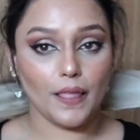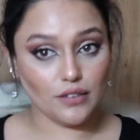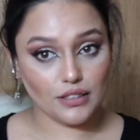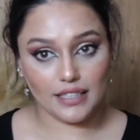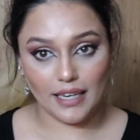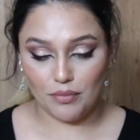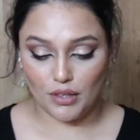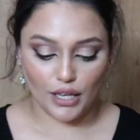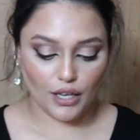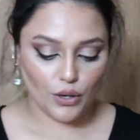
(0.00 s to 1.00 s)
Now the same
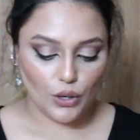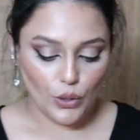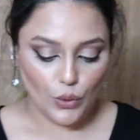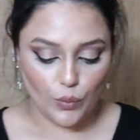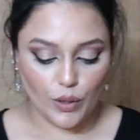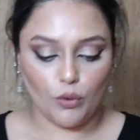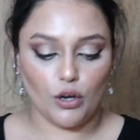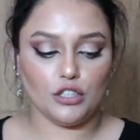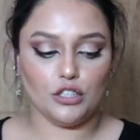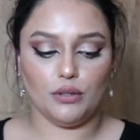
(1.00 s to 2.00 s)
thing, we
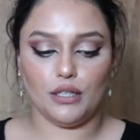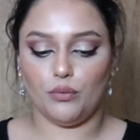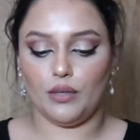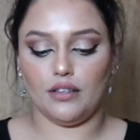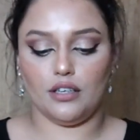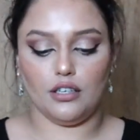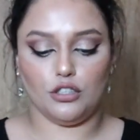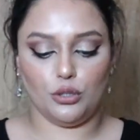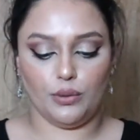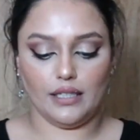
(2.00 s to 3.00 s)
want to do it with
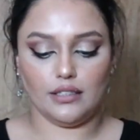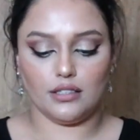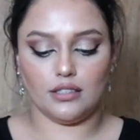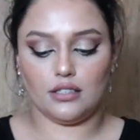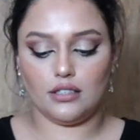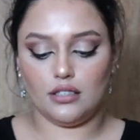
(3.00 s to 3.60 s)
a twist.